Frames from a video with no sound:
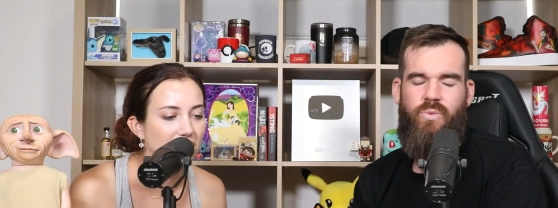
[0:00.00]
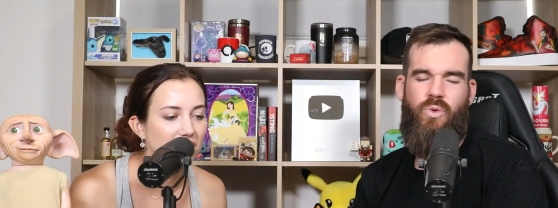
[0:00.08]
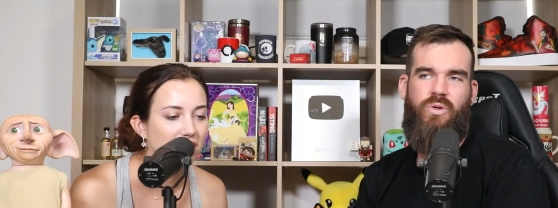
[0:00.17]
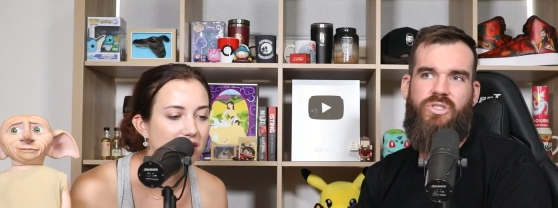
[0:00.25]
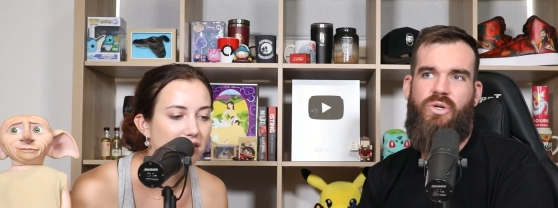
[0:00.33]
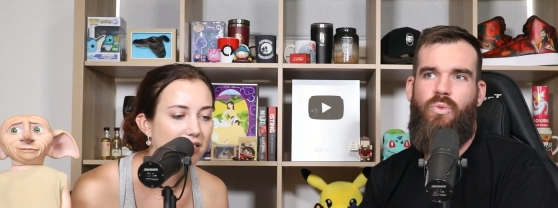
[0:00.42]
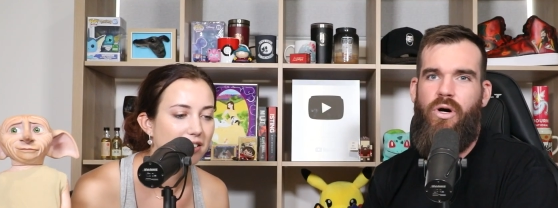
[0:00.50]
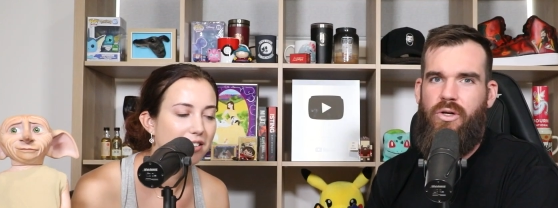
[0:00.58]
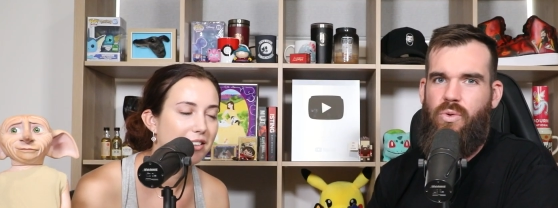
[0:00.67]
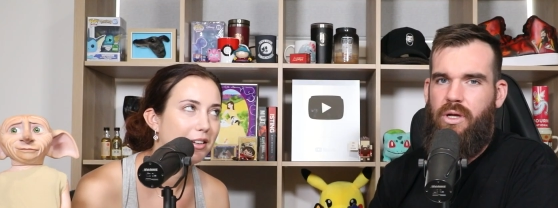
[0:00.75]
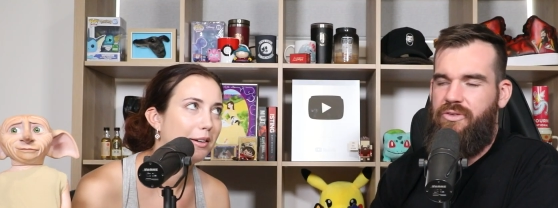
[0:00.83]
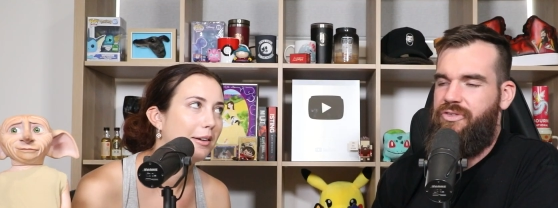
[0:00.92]
Speaker 1: What? What? So what
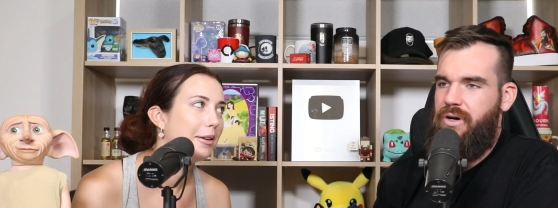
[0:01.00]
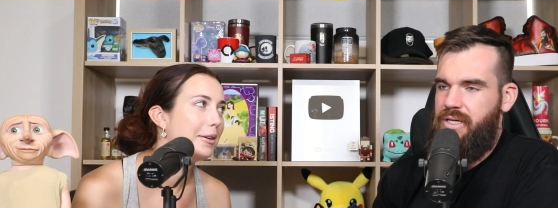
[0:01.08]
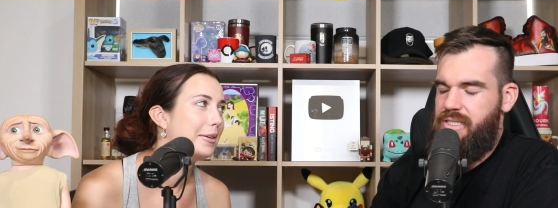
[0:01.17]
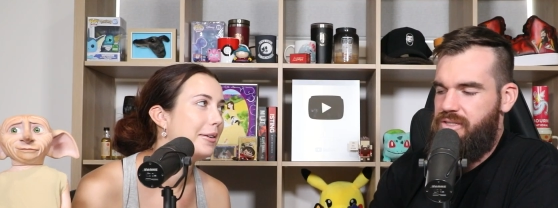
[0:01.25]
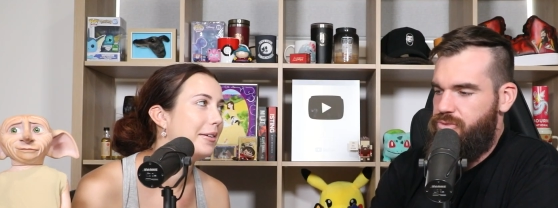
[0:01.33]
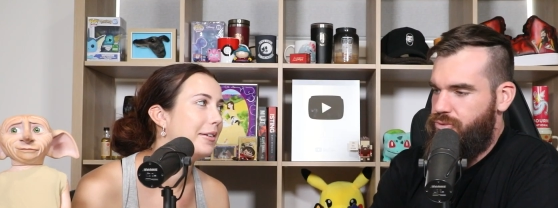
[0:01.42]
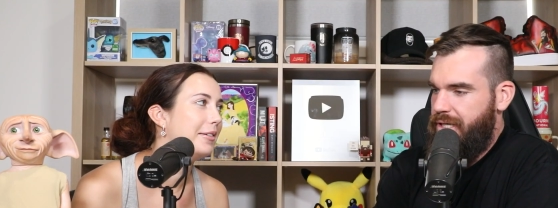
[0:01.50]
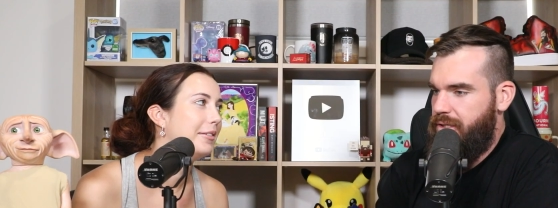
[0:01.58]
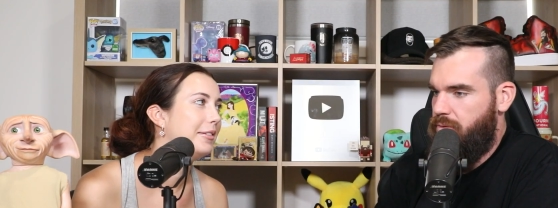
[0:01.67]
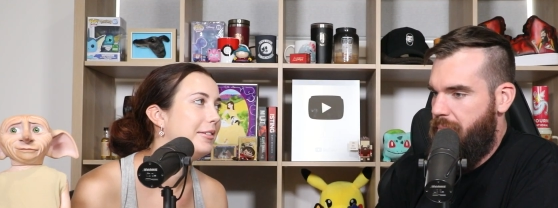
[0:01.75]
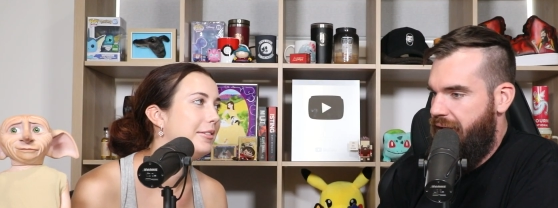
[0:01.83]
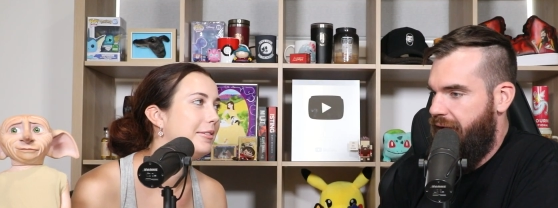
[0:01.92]
qualifies as a real
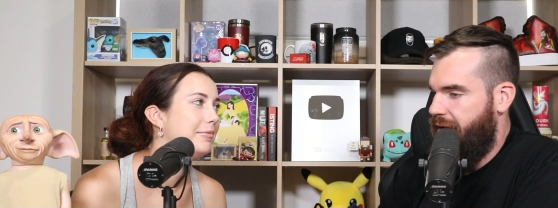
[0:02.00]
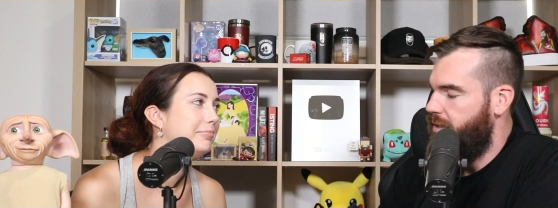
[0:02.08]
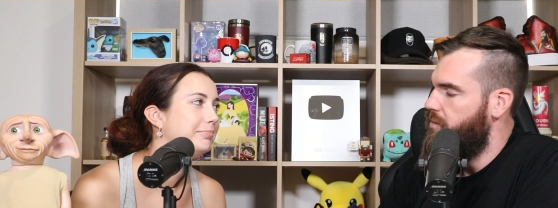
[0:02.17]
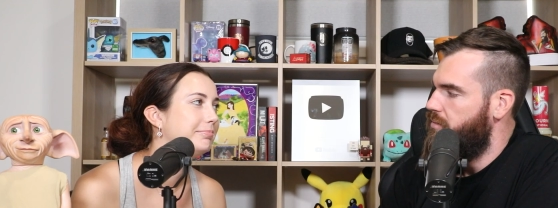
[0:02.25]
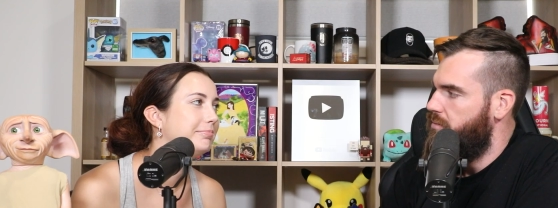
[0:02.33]
man?